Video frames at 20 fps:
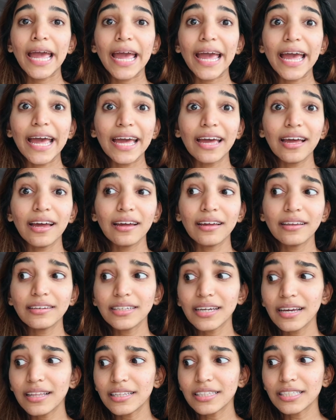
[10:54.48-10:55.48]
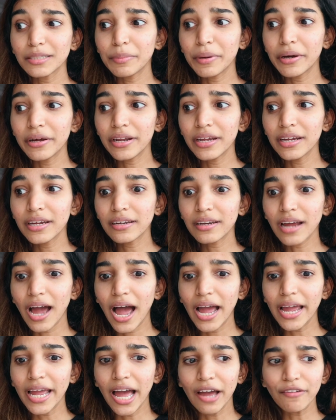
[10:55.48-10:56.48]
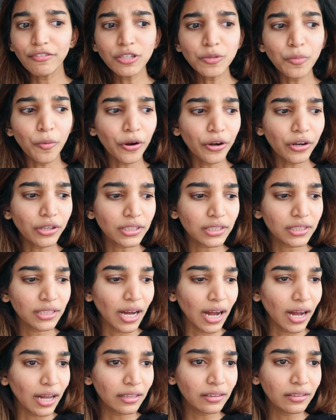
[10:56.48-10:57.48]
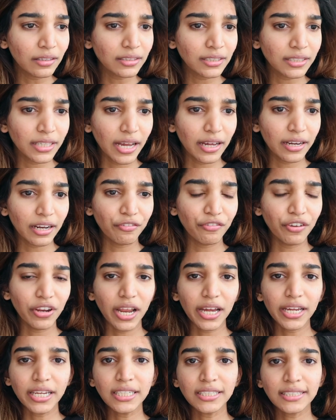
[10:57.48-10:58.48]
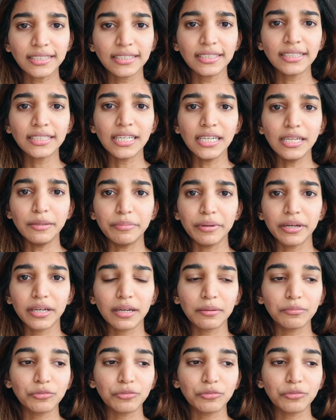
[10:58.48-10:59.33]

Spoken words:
And yeah, that's about it. I haven't spoken to Siddharth as yet. I feel like he's still sleeping.